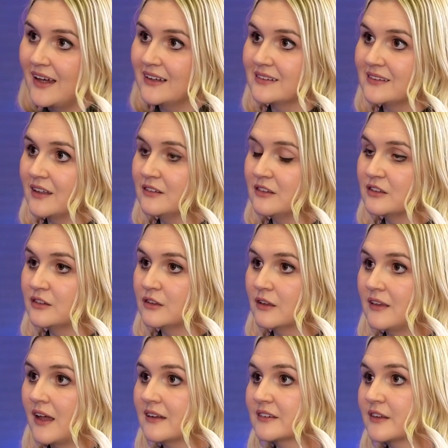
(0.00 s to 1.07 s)
It's
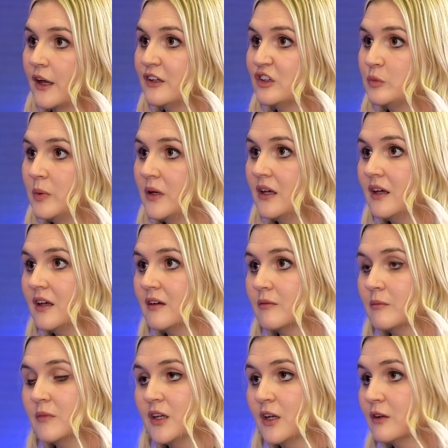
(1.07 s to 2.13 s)
understood that's going to
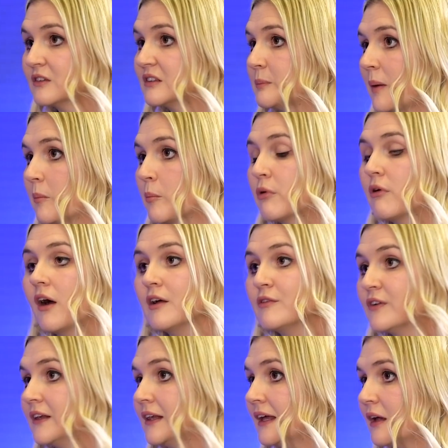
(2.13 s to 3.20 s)
be, you know, spent
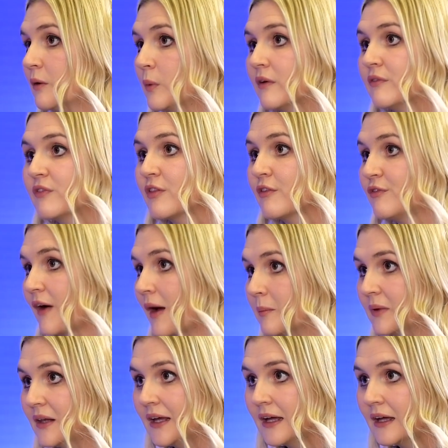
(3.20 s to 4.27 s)
privately with the
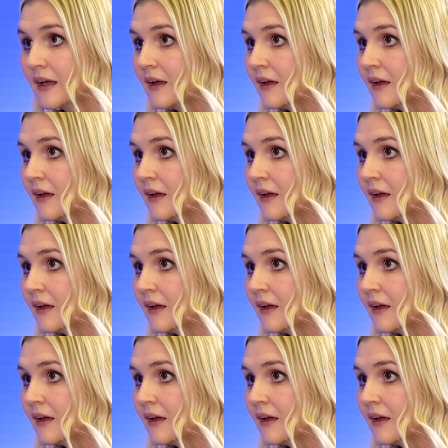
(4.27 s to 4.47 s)
family